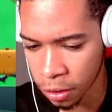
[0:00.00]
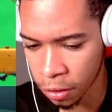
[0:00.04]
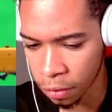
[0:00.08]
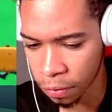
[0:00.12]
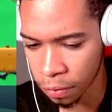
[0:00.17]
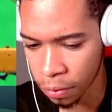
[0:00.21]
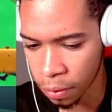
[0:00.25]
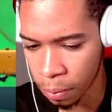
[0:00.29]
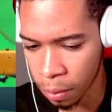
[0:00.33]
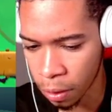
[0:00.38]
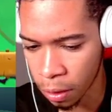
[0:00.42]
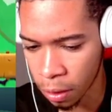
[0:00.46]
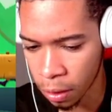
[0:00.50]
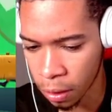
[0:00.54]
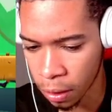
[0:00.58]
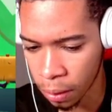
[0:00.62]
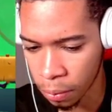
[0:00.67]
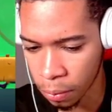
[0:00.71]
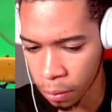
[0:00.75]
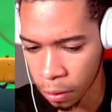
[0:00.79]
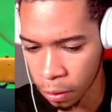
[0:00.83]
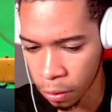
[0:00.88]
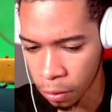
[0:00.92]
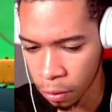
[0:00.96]
up the ball, I'm
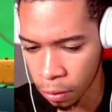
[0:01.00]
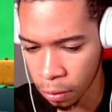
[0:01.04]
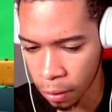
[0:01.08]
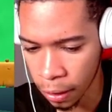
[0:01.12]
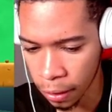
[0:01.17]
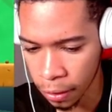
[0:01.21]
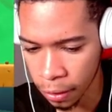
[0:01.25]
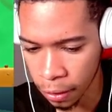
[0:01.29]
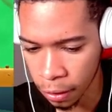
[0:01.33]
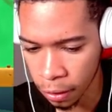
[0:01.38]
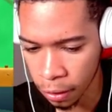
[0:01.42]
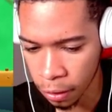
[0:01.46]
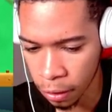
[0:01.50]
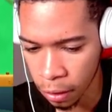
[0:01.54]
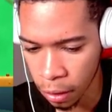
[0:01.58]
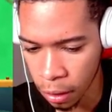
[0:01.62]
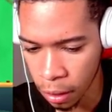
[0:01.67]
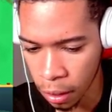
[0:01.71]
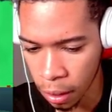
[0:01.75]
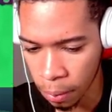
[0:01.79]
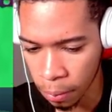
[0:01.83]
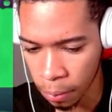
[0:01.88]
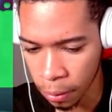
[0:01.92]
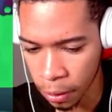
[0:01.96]
gonna go right there. I'm
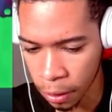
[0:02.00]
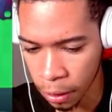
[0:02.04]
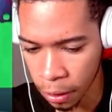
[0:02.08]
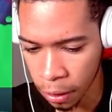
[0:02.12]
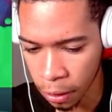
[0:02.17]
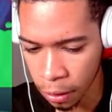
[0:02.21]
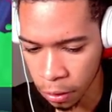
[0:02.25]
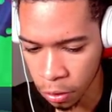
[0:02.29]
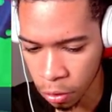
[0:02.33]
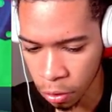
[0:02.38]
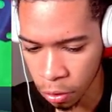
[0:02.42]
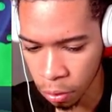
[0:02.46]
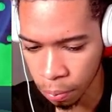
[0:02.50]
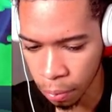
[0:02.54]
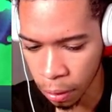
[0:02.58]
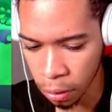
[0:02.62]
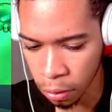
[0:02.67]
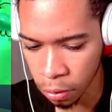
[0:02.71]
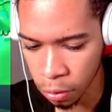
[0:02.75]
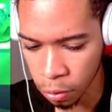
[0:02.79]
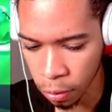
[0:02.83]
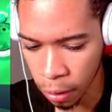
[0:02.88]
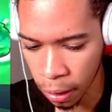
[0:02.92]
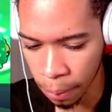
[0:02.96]
gonna kick it, it's gonna
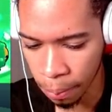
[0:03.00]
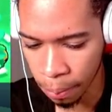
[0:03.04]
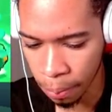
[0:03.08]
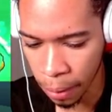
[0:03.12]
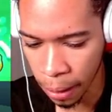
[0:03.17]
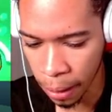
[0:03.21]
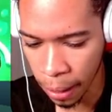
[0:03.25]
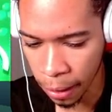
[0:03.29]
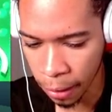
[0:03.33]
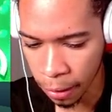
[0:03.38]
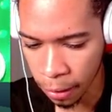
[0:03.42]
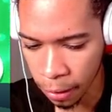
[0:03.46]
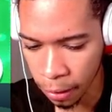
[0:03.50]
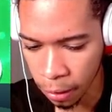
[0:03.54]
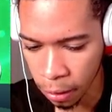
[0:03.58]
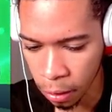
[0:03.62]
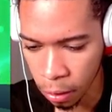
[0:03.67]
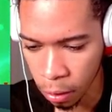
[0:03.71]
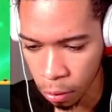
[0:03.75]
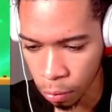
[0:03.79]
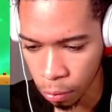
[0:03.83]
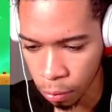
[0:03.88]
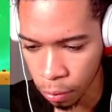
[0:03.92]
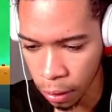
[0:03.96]
bounce right back.
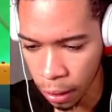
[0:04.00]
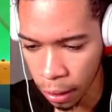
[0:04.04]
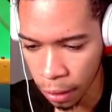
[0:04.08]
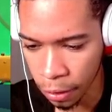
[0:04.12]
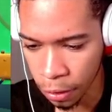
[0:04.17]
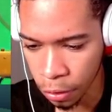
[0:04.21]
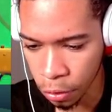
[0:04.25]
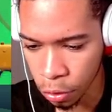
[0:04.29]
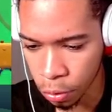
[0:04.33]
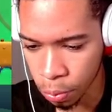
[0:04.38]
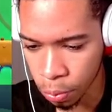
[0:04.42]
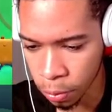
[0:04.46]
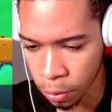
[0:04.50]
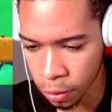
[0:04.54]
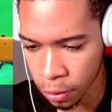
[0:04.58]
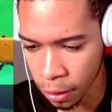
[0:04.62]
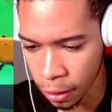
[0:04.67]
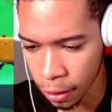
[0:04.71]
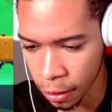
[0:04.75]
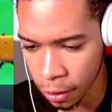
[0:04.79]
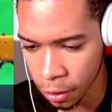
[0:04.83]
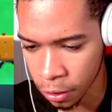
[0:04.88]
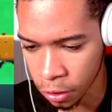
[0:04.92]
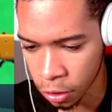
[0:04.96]
Got a huge
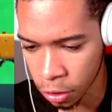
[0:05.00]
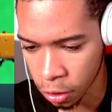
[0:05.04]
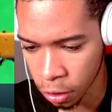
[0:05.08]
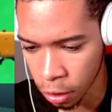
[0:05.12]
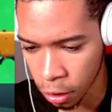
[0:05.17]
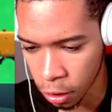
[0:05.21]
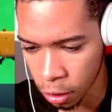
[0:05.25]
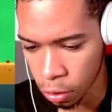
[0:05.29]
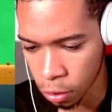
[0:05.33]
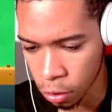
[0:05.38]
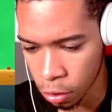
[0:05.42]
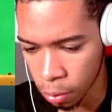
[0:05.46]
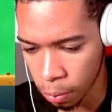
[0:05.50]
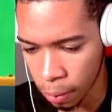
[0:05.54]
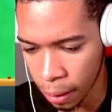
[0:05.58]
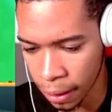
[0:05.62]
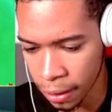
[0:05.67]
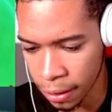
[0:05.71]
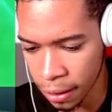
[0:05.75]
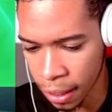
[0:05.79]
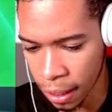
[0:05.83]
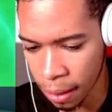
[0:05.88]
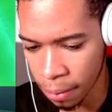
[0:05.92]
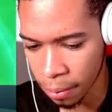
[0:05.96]
percentage. So my
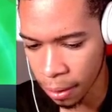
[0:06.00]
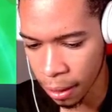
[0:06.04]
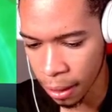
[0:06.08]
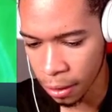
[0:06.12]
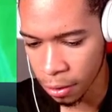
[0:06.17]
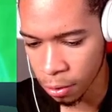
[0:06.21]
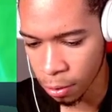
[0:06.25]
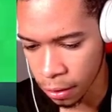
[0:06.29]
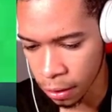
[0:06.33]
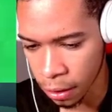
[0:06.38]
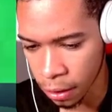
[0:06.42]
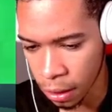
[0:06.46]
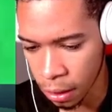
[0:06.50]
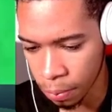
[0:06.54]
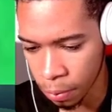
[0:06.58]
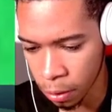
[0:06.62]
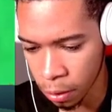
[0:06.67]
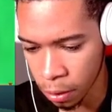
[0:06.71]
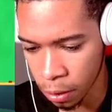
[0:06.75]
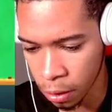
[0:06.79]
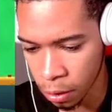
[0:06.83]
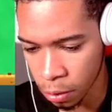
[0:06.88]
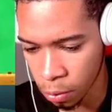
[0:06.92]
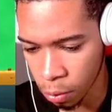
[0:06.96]
job, guys, right, keep
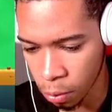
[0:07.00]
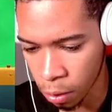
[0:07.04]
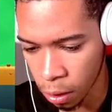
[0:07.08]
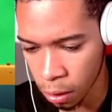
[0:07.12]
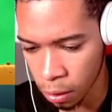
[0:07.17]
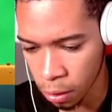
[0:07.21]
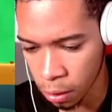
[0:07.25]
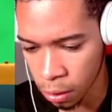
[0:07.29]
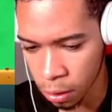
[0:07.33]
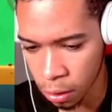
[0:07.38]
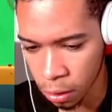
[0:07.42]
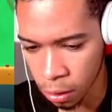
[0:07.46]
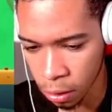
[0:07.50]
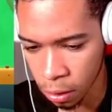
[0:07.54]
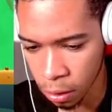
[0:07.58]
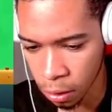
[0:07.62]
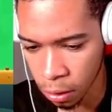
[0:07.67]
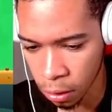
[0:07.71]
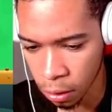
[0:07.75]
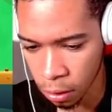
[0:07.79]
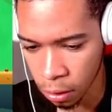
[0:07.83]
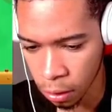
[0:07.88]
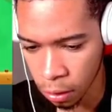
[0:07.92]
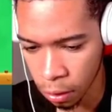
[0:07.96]
on these walls.
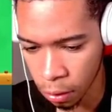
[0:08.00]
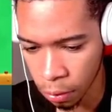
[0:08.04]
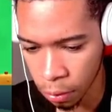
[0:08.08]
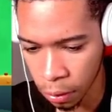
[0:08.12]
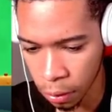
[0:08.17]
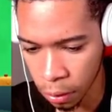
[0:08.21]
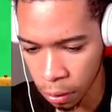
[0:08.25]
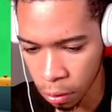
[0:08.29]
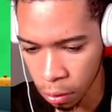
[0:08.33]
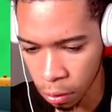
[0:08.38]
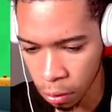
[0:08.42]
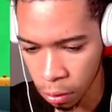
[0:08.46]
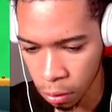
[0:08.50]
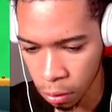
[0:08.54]
There we go.